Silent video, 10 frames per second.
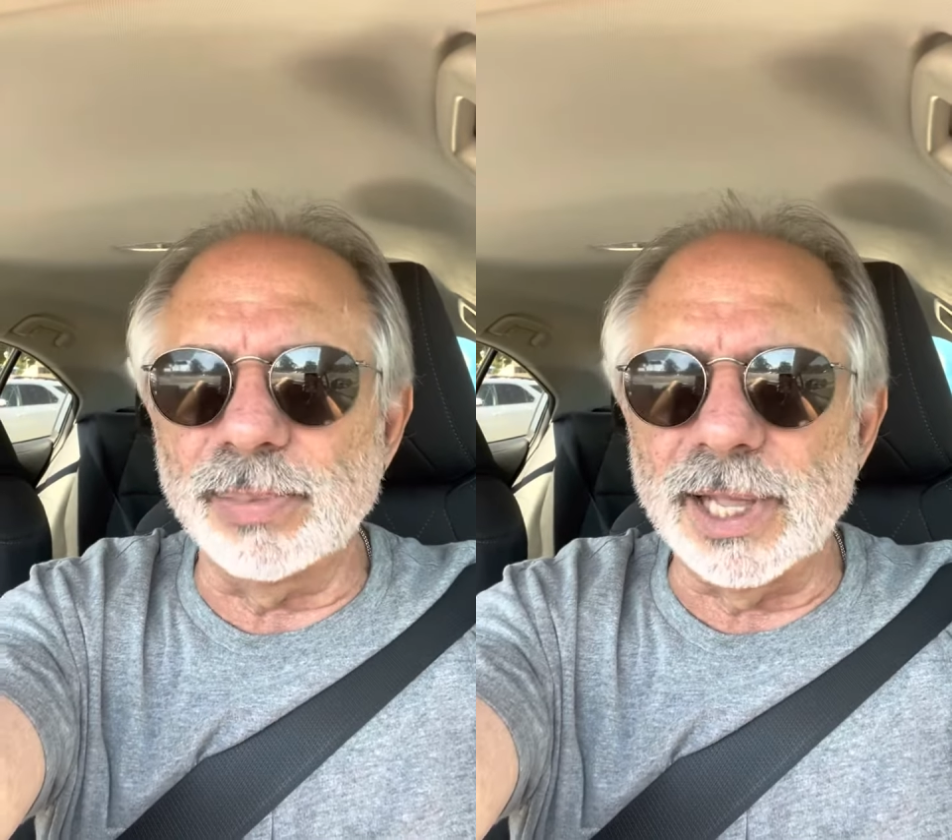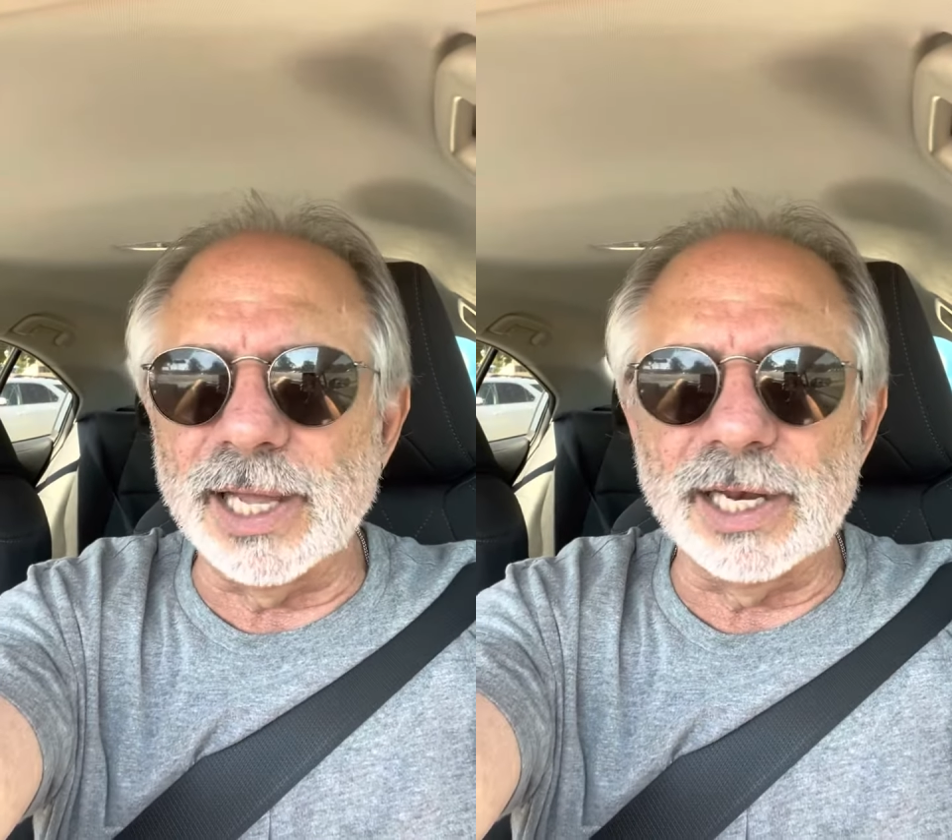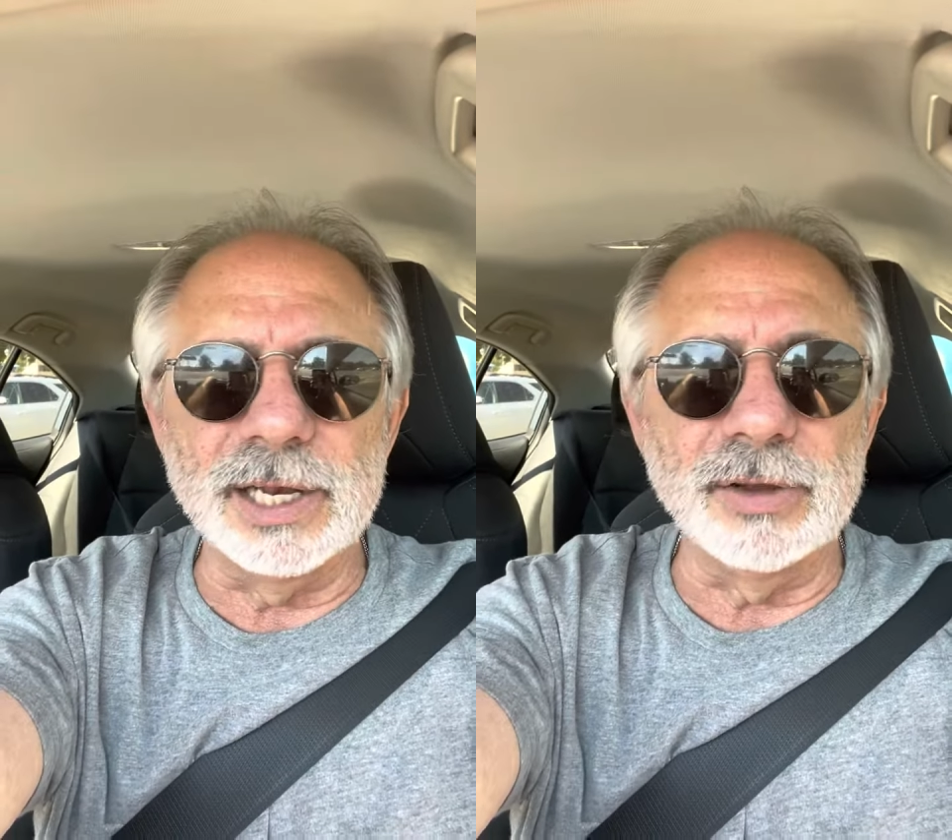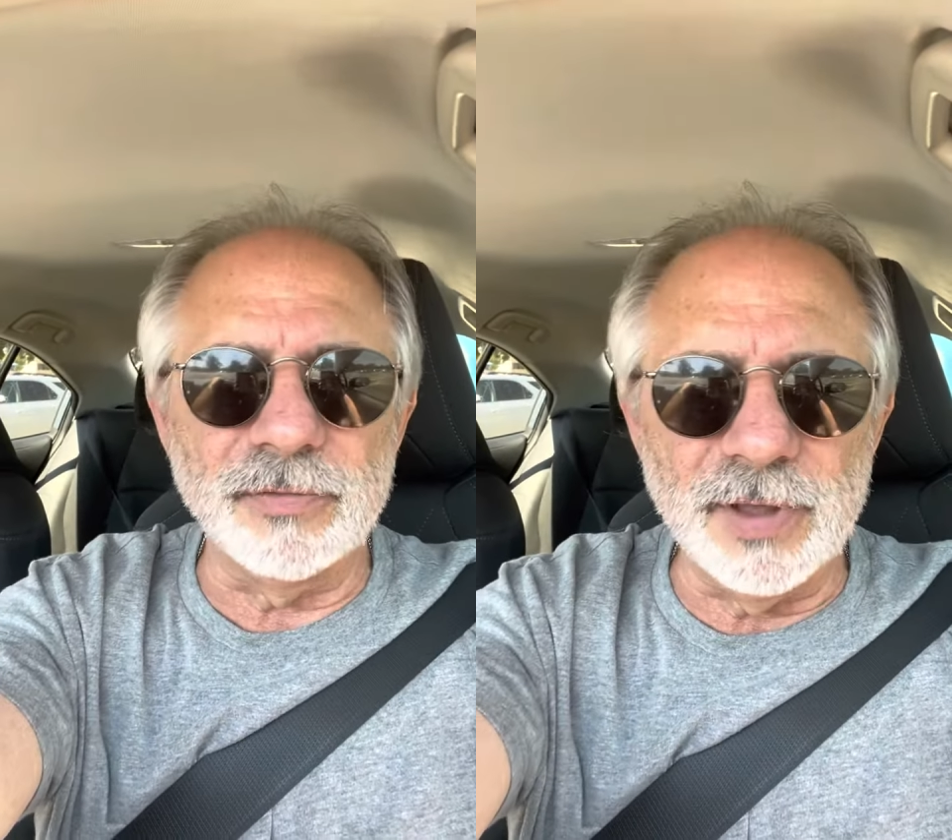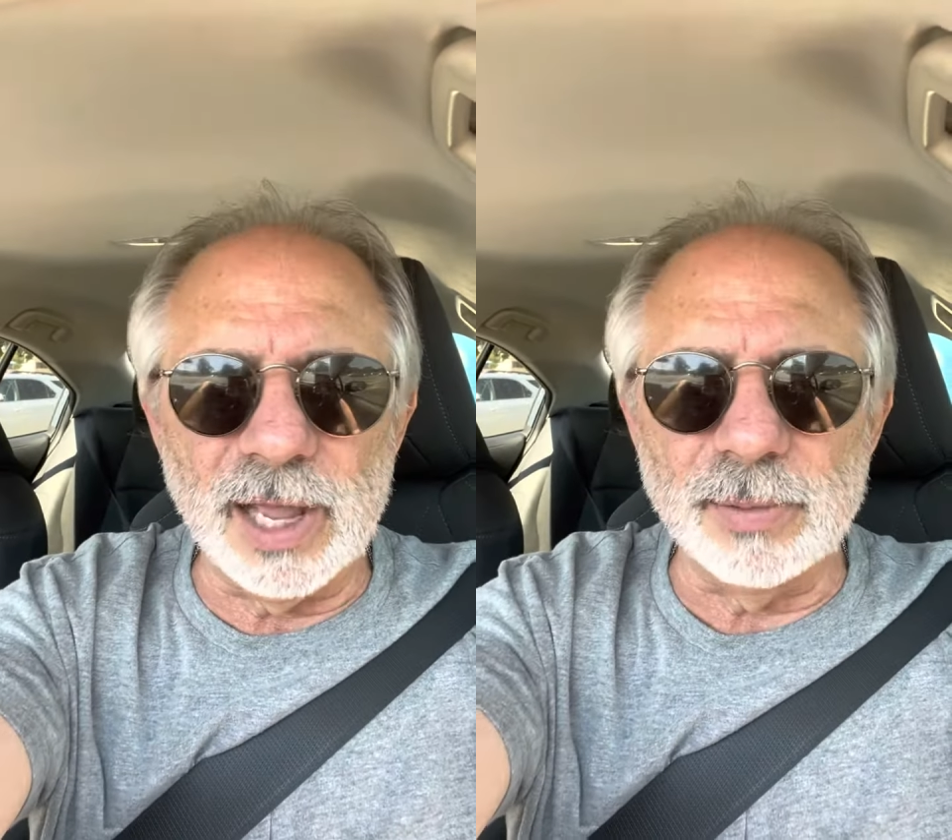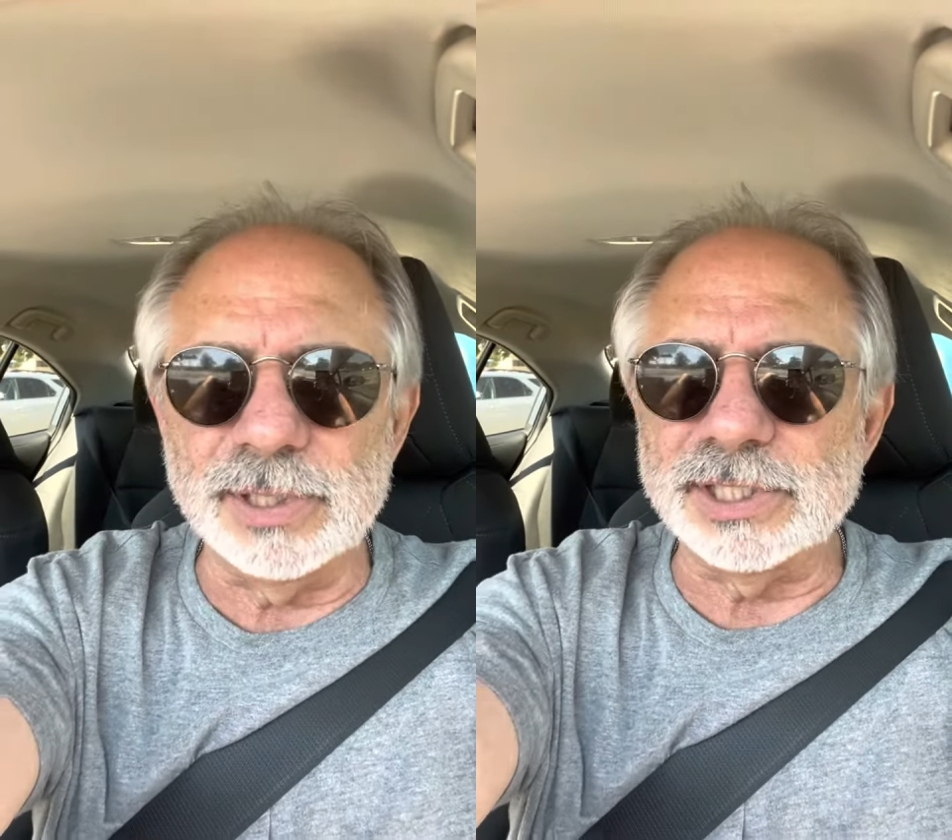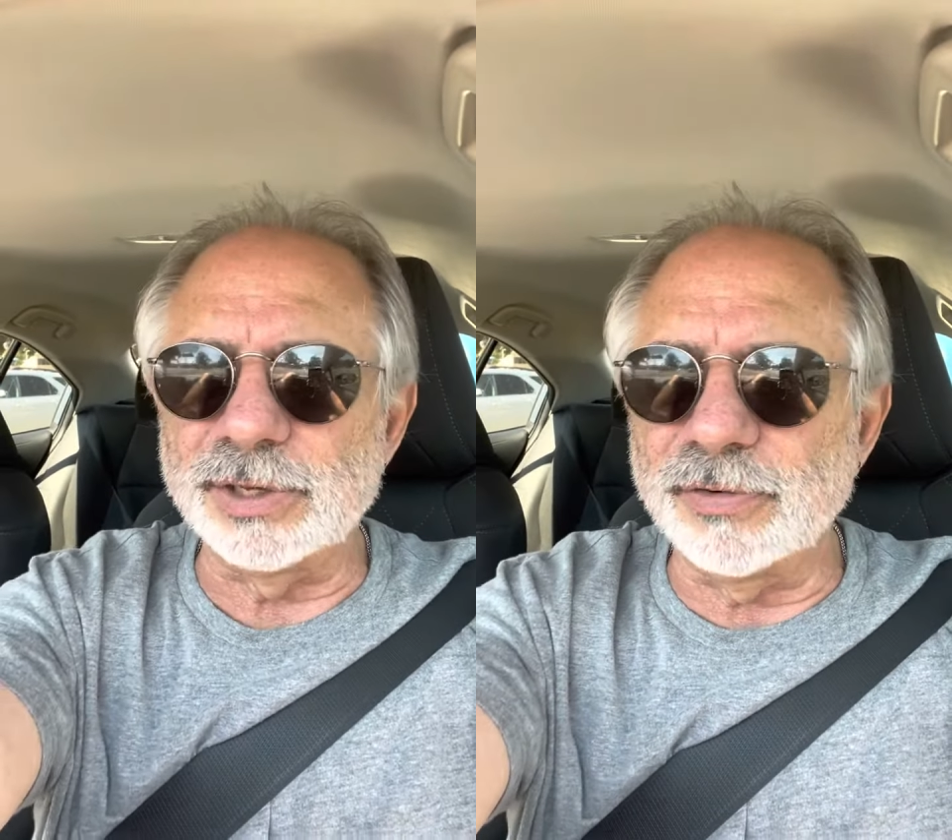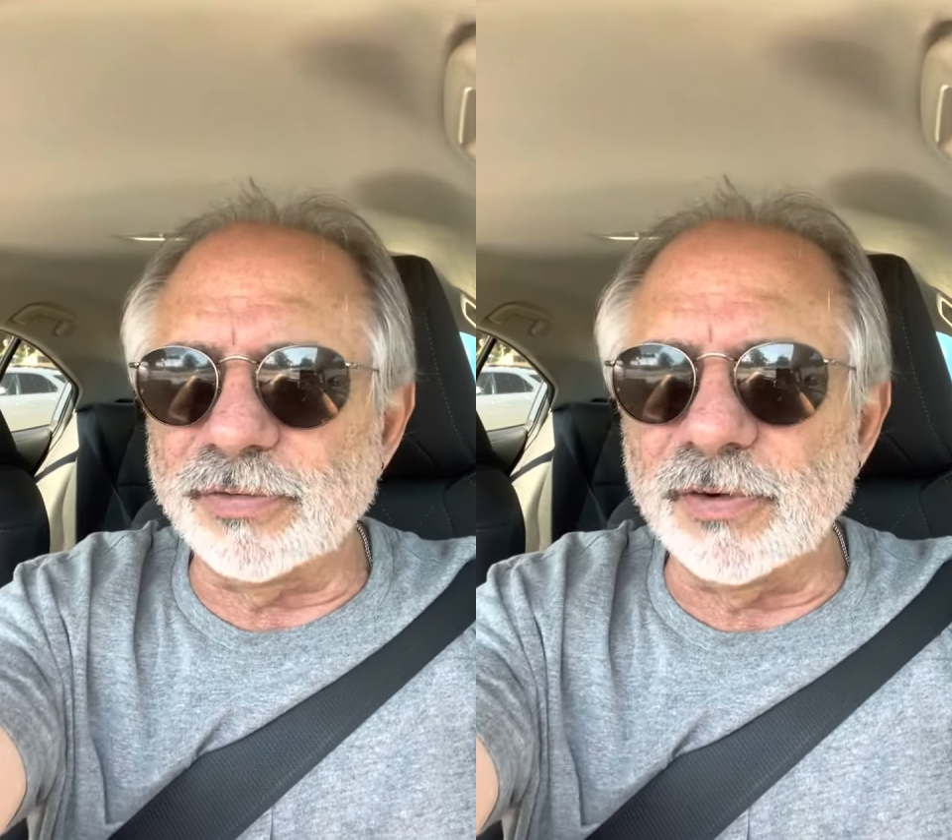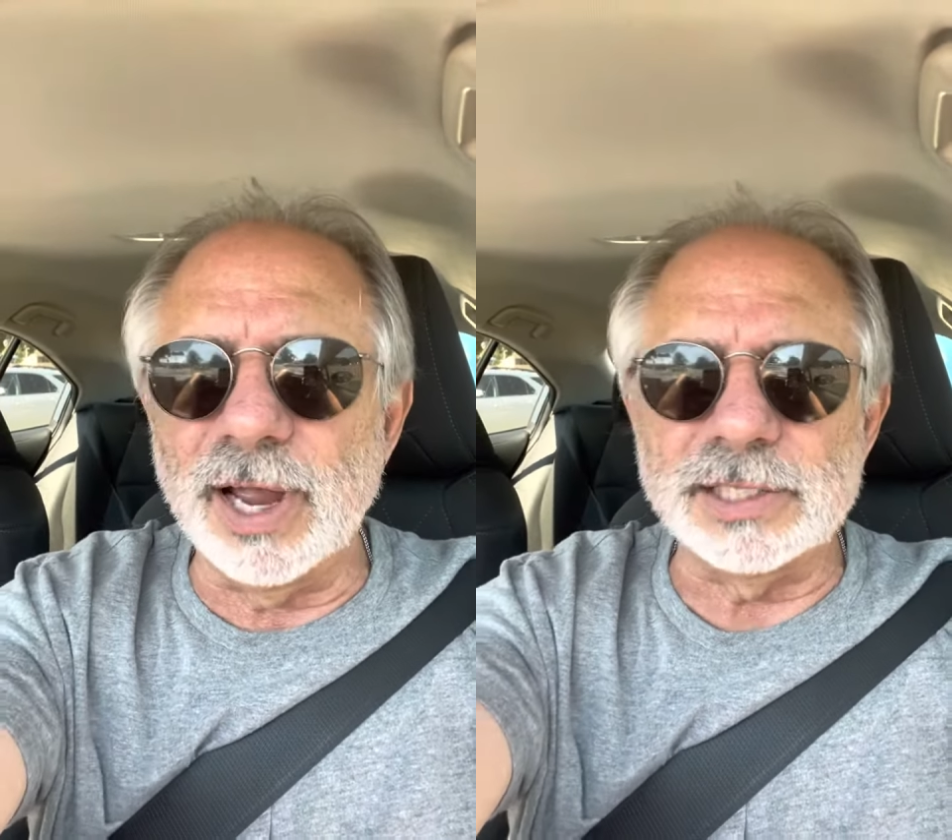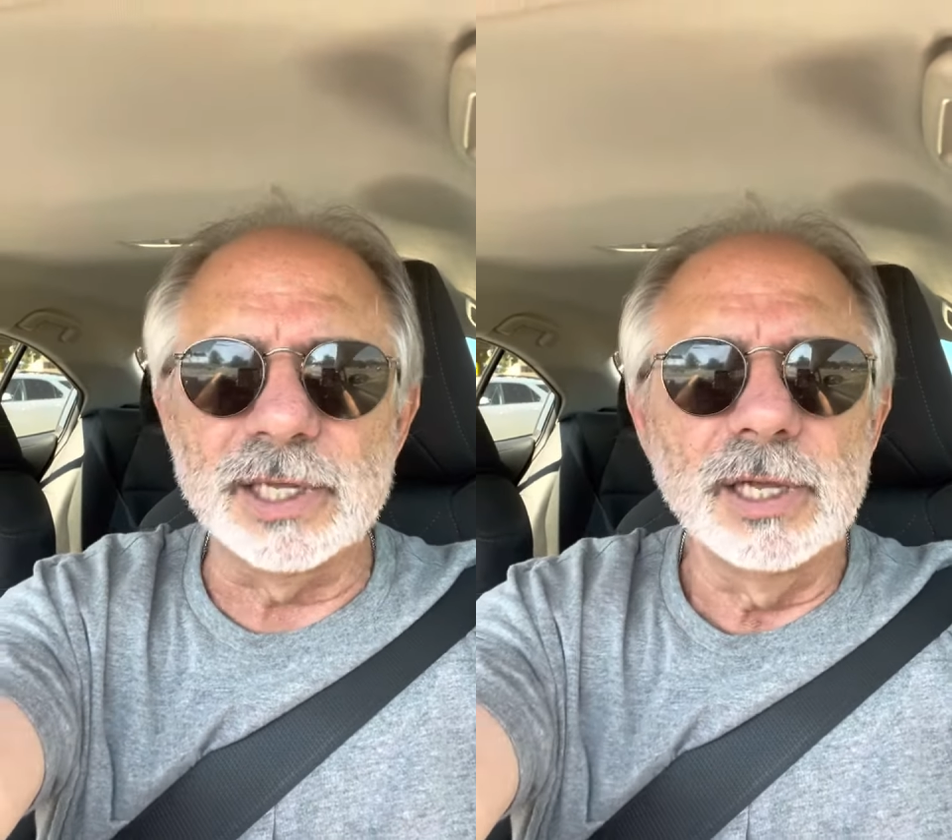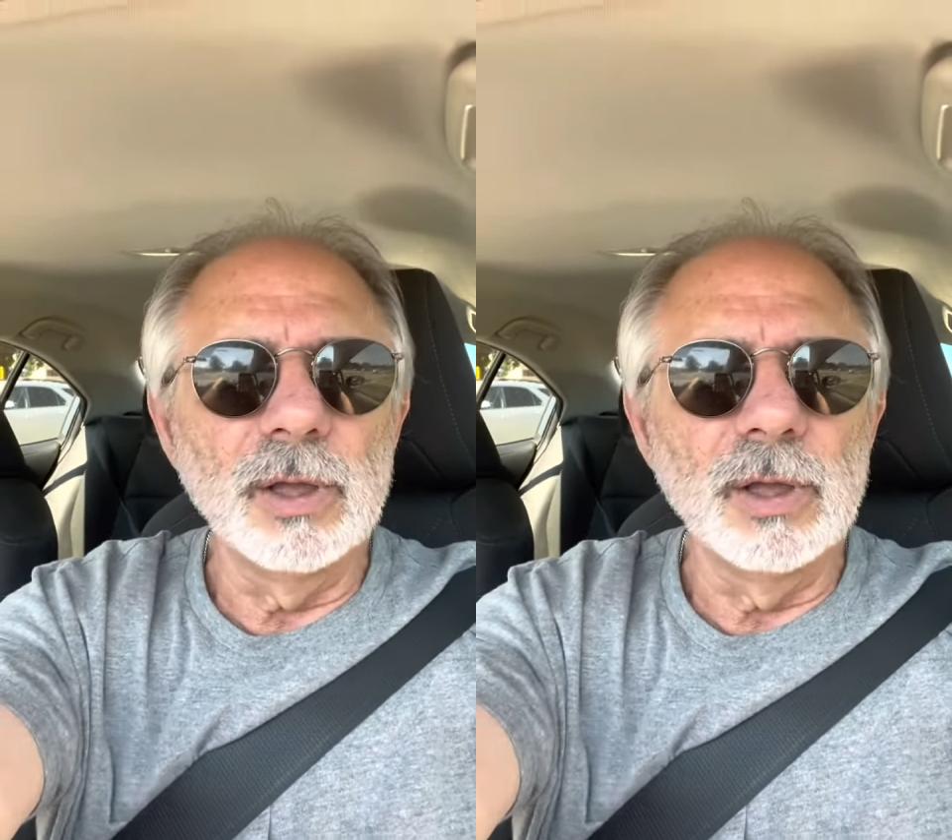planted in your families, in your friends.